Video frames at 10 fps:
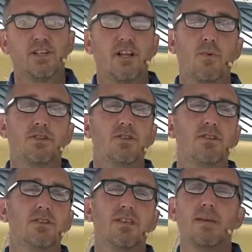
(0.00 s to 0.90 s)
And he wants to do
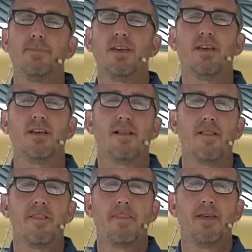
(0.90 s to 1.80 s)
the same thing
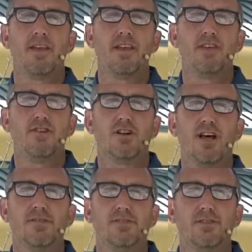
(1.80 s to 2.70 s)
in your
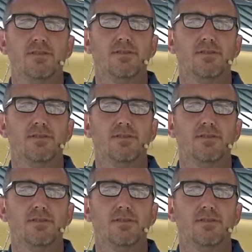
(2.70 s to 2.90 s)
life too.